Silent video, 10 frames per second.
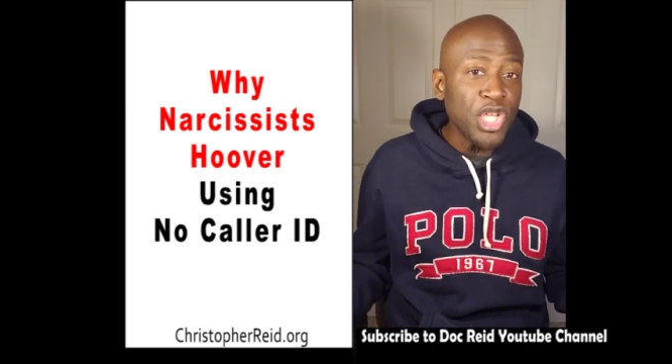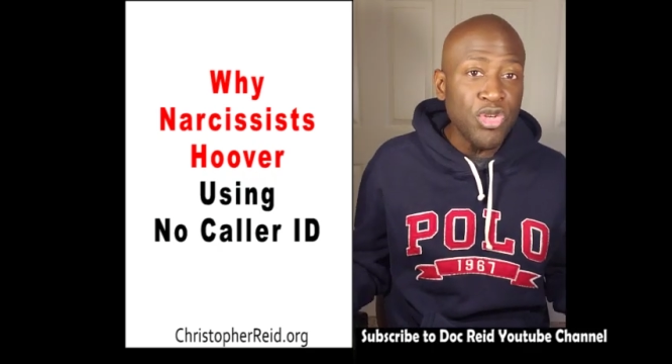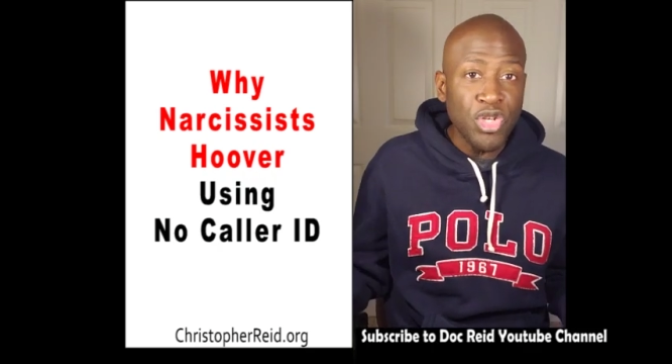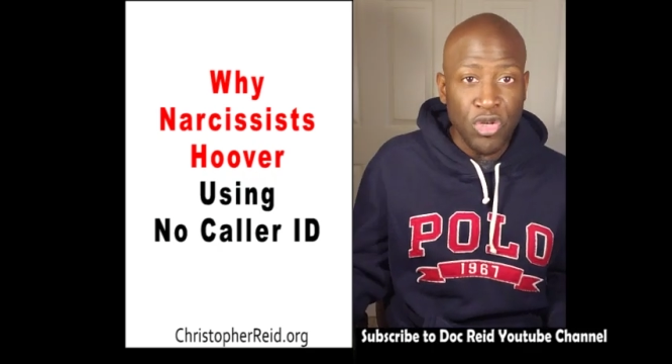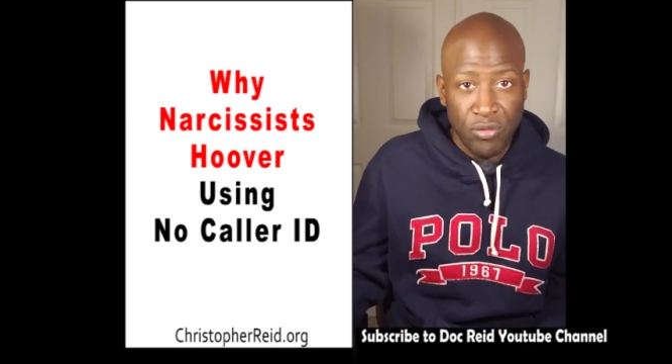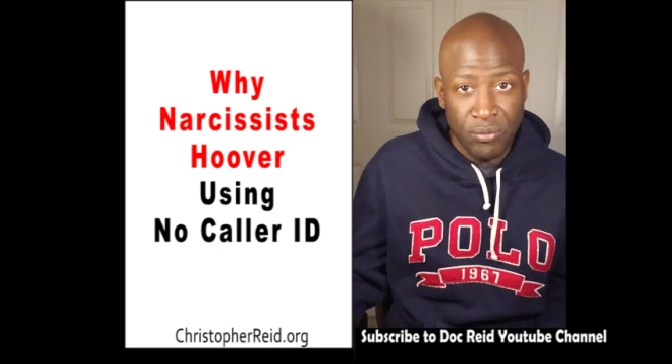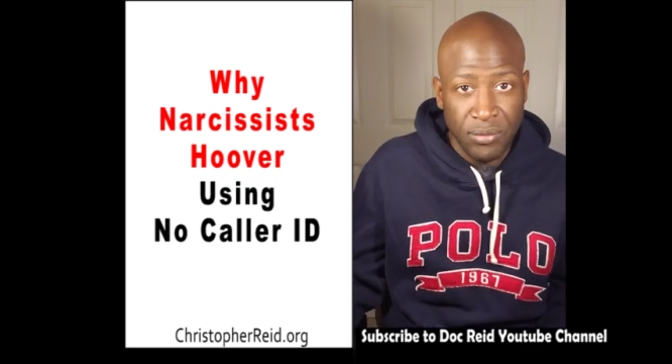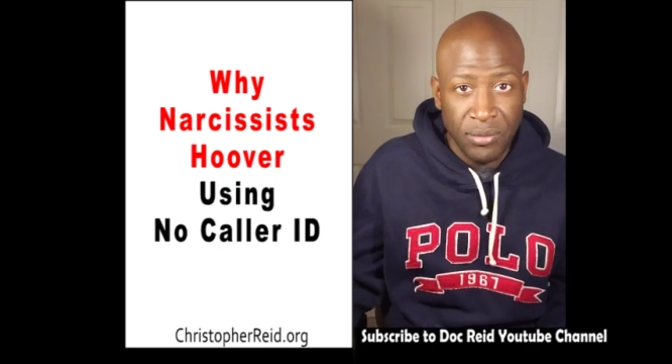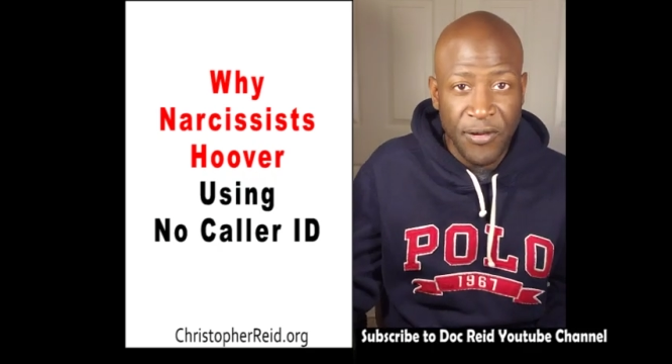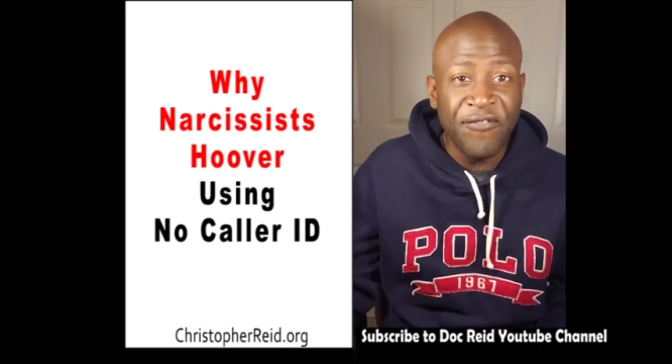
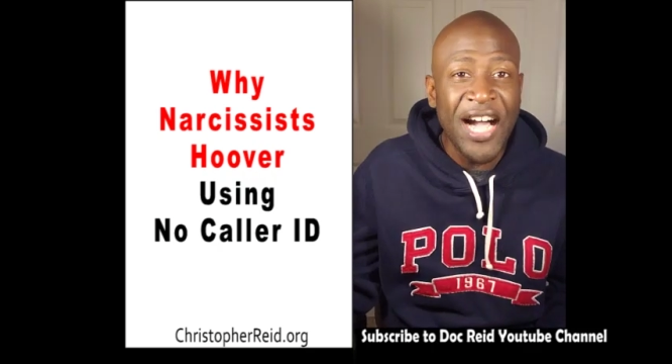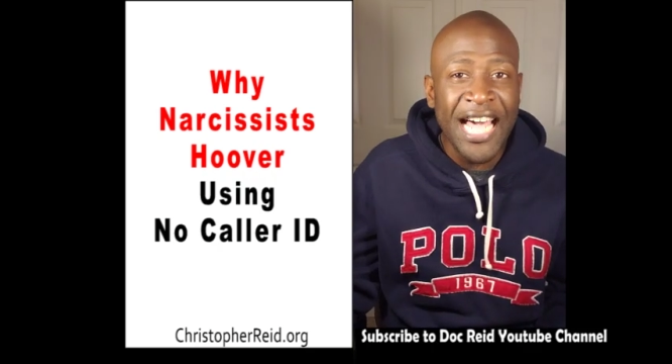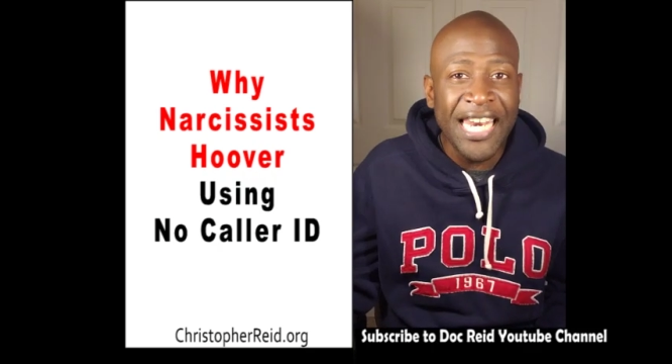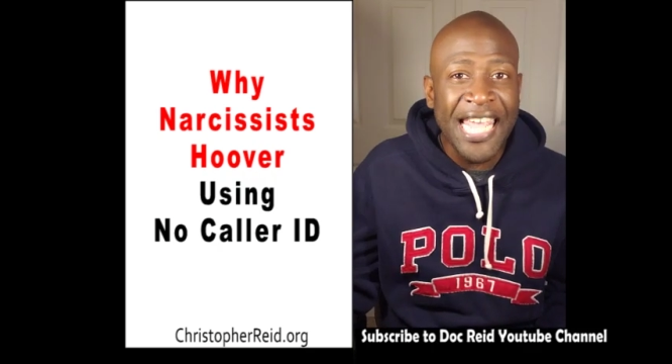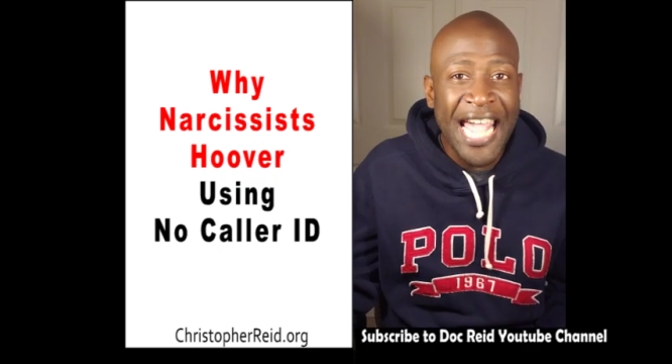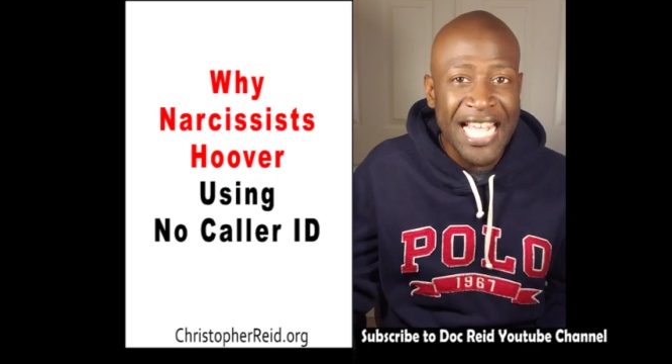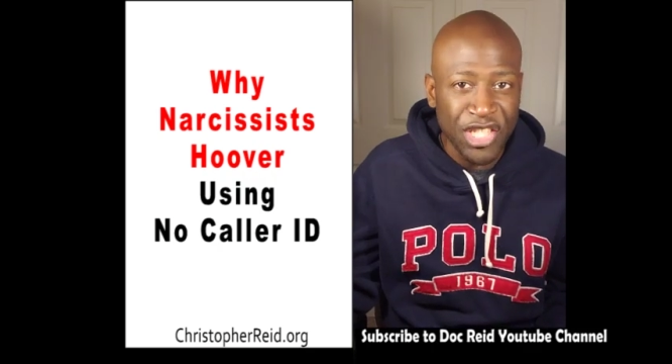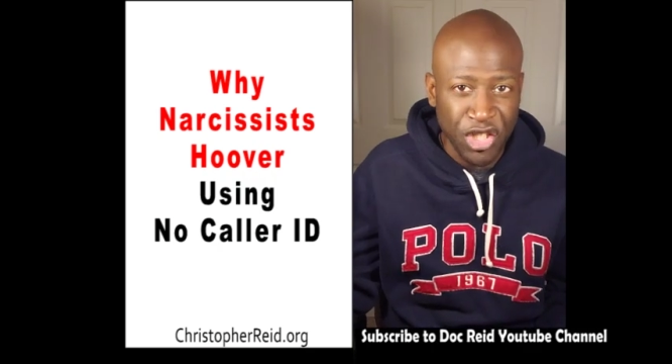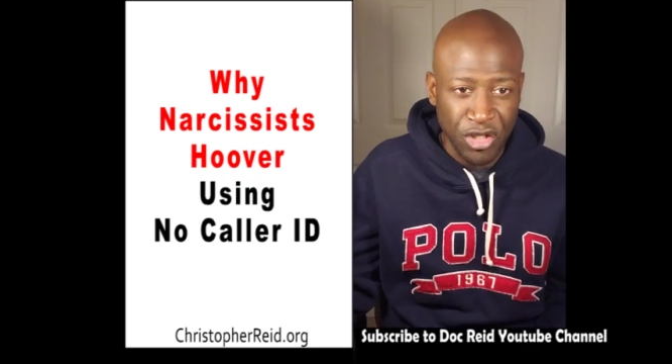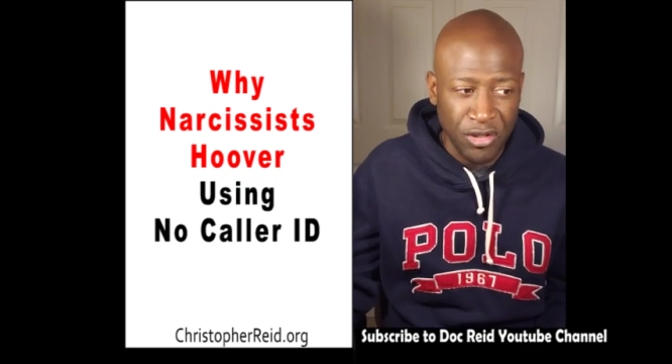You finally
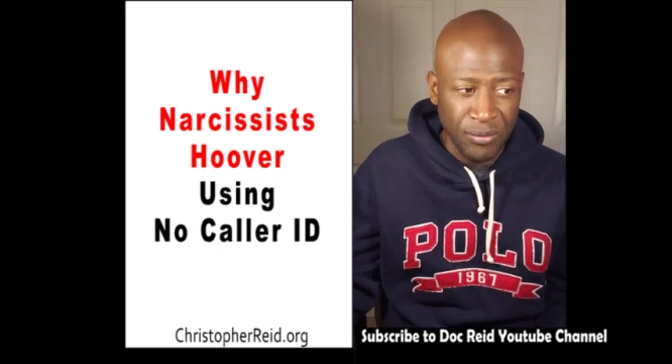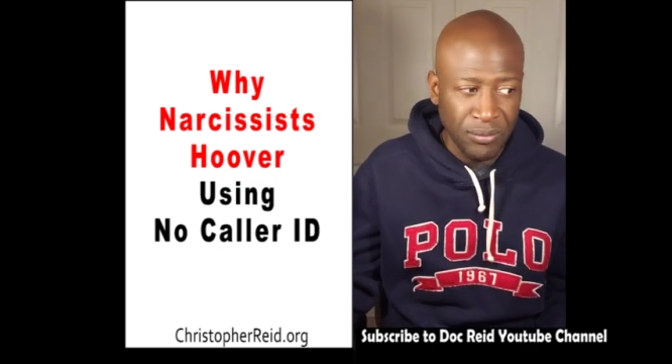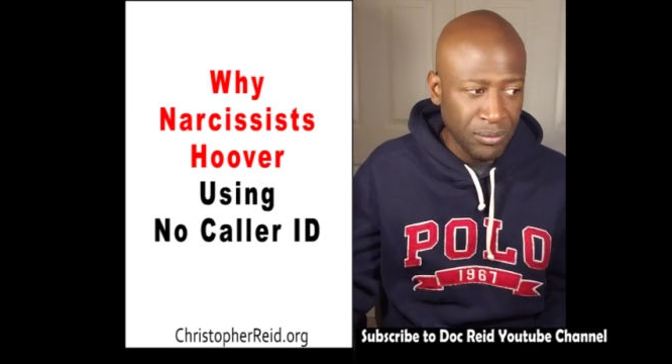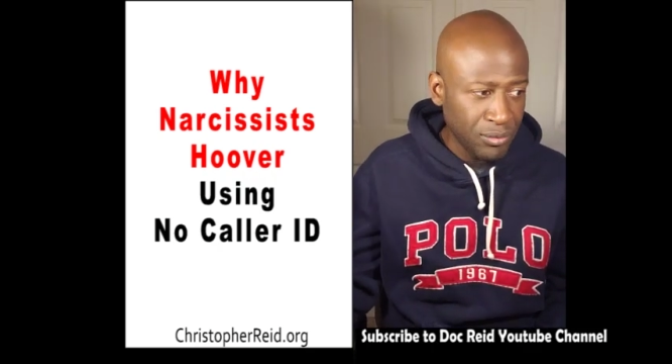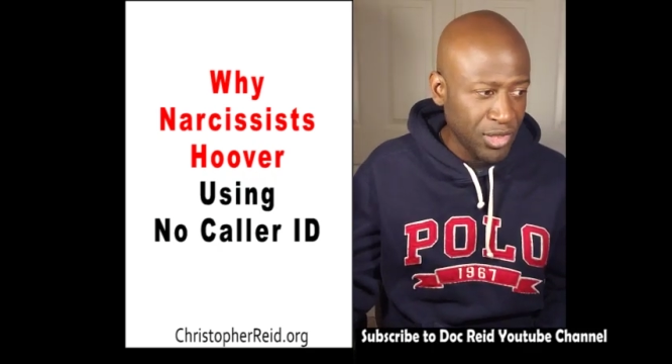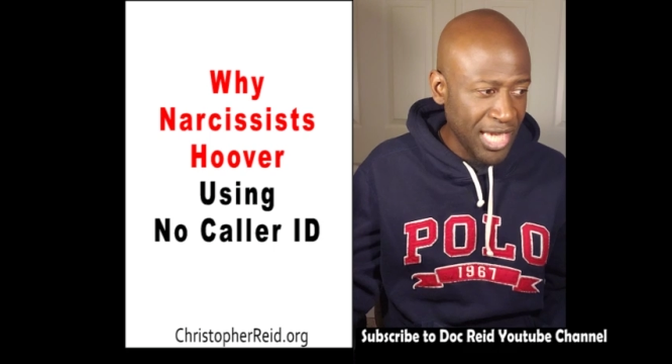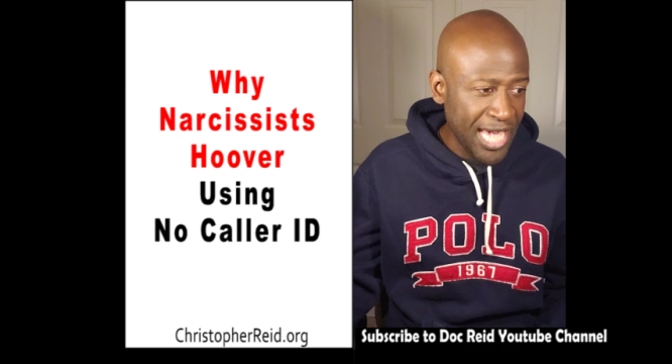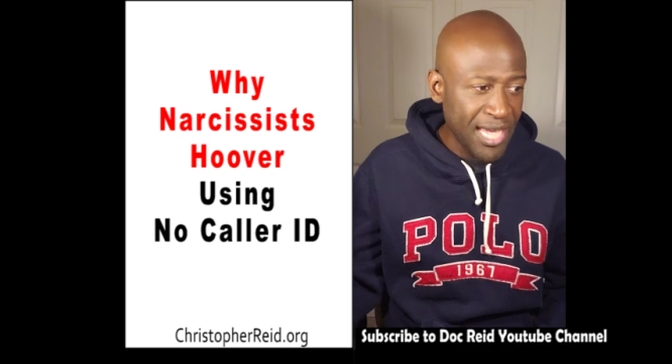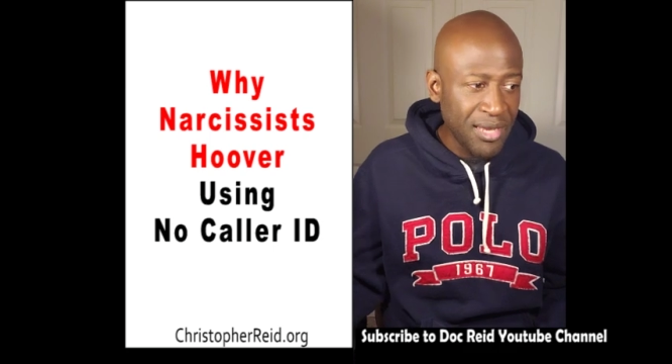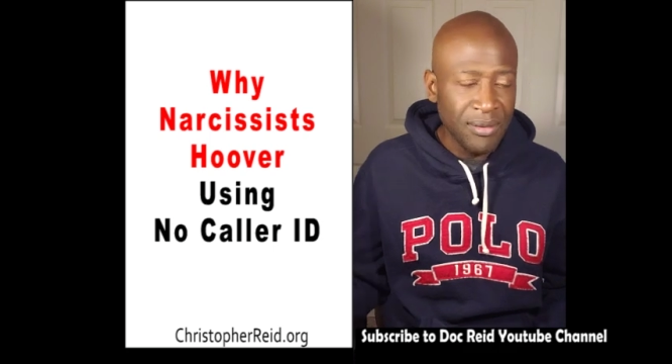answer,
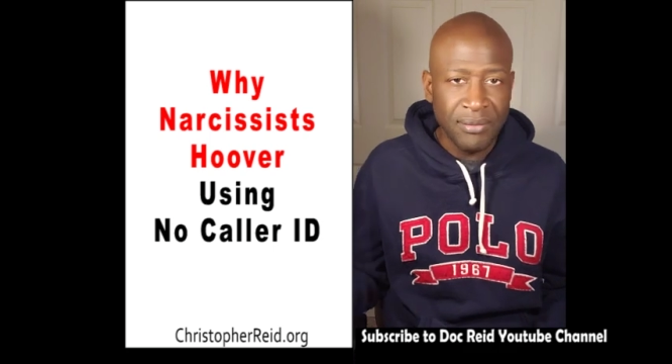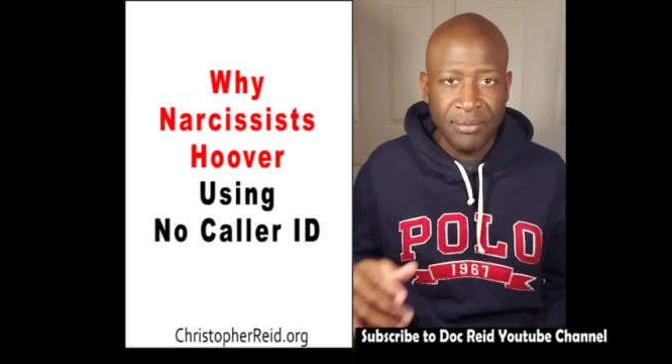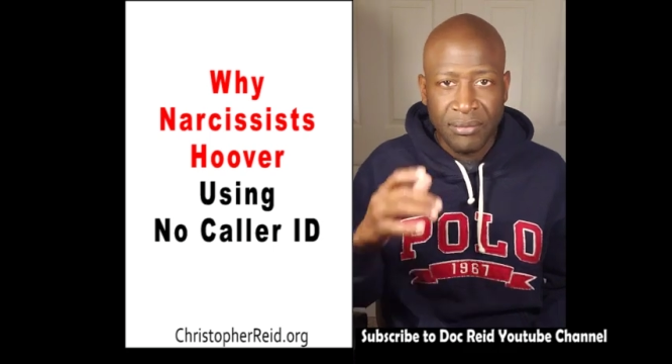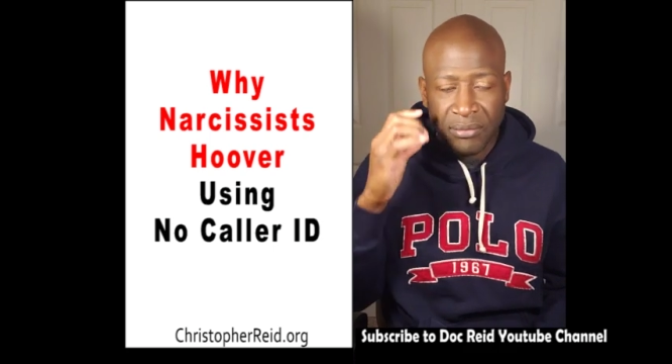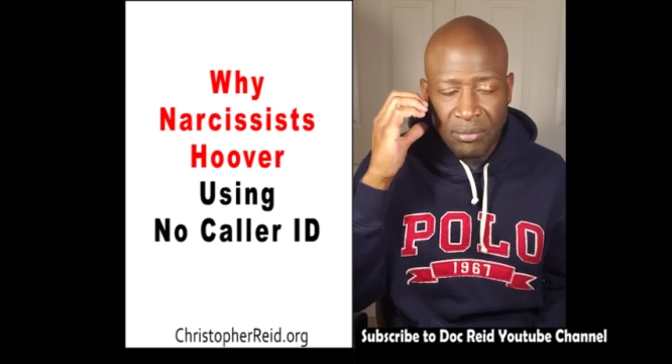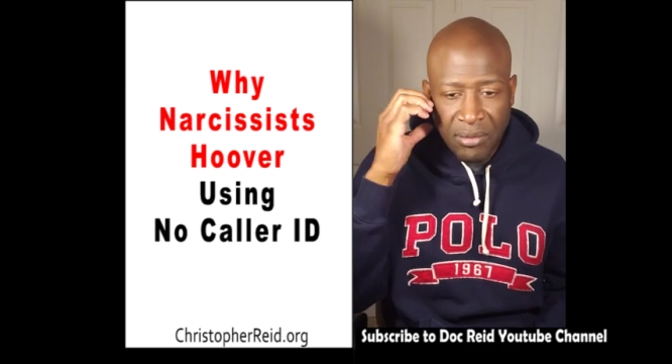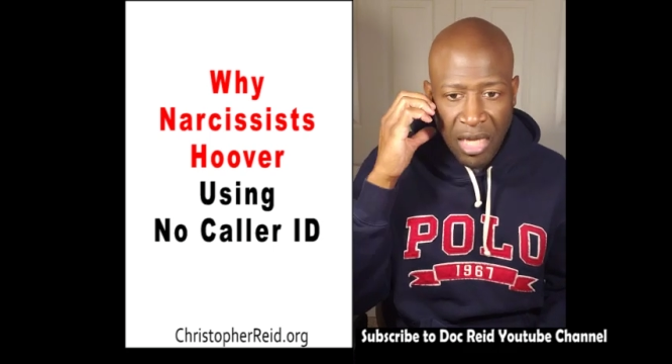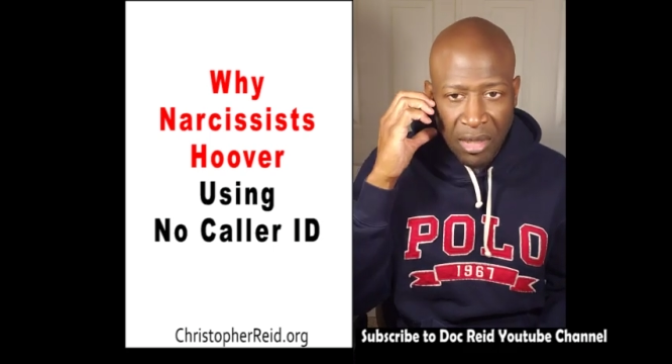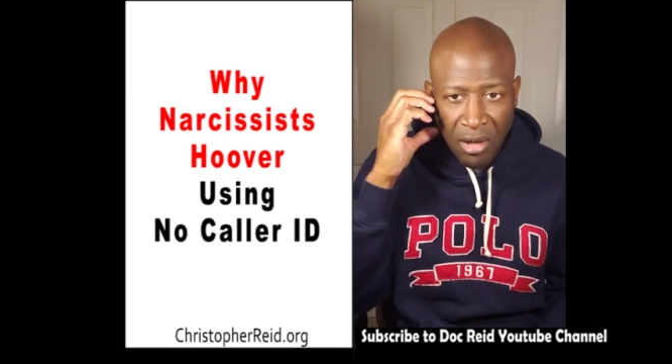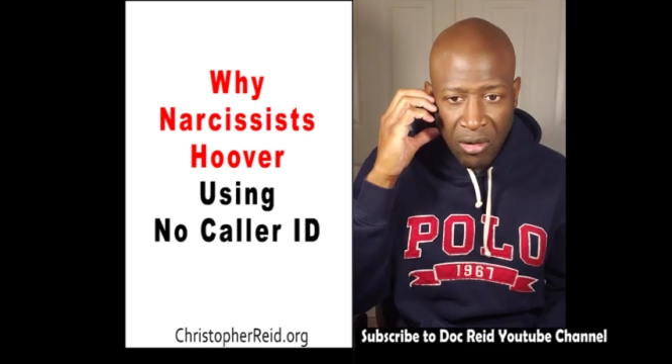okay?
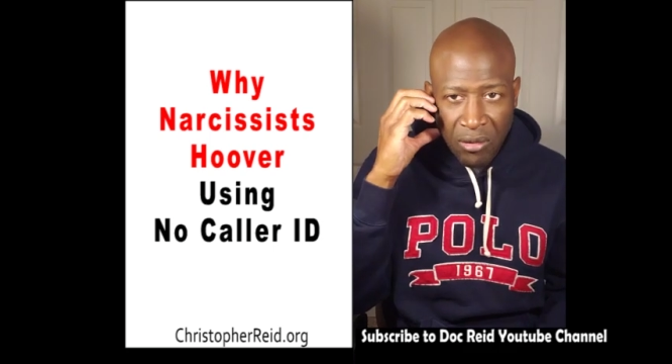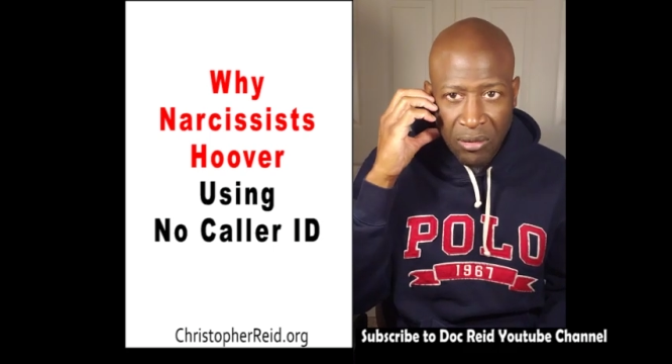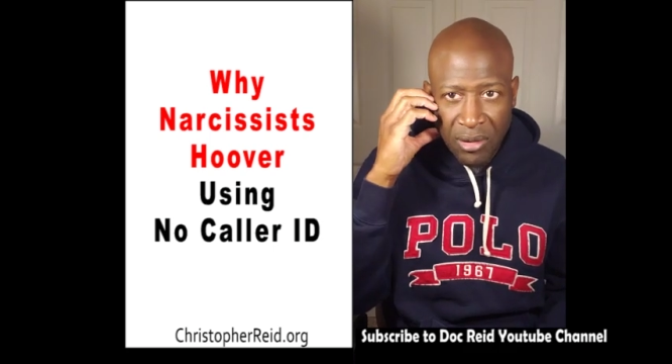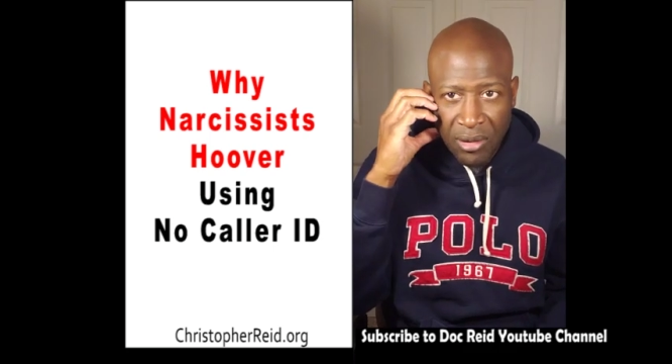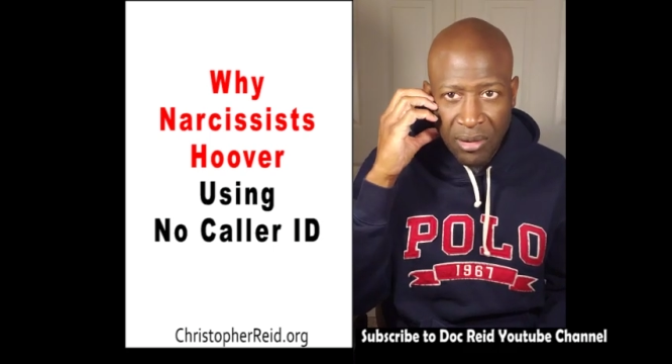Hello?